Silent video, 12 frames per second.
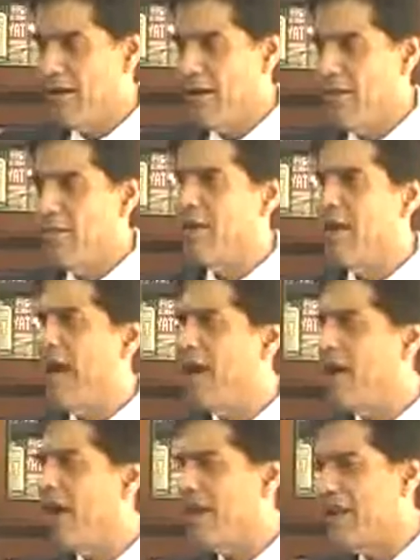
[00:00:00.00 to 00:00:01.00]
But they
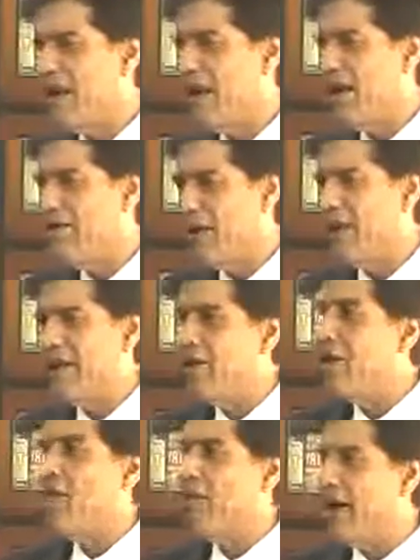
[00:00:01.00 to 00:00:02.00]
all worry, you know
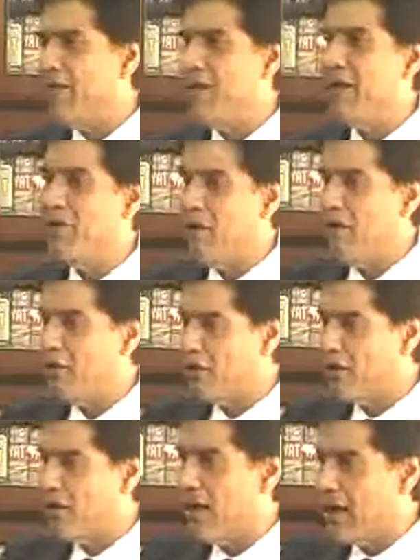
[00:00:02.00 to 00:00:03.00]
why we go to
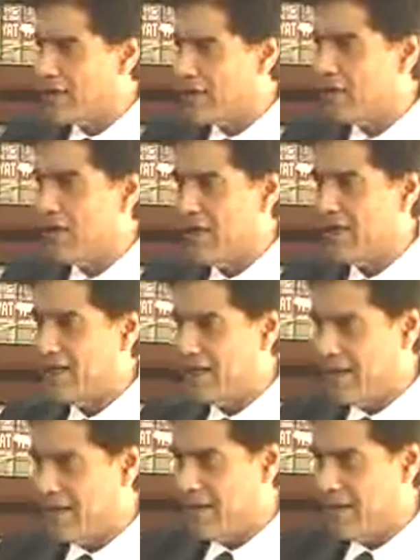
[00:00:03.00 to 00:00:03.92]
the associations.